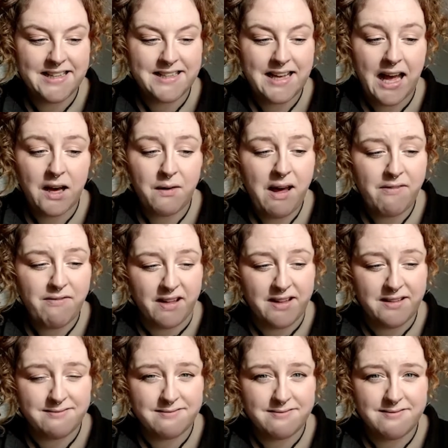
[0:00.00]
However,
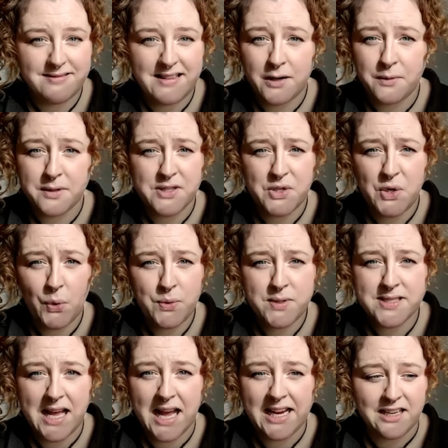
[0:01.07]
there was no
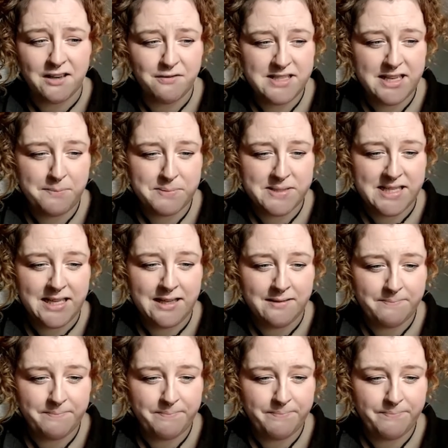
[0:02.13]
sign of Tipsy.
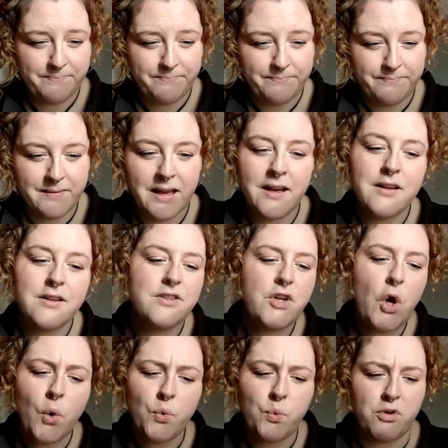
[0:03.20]

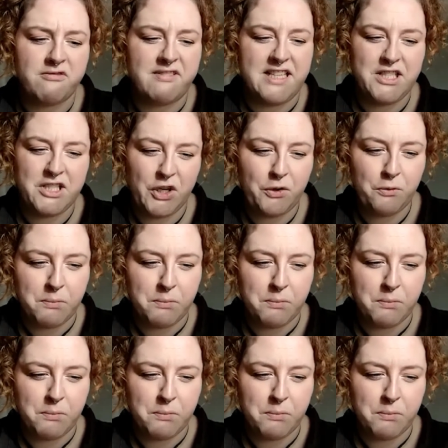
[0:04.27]
"Don't worry too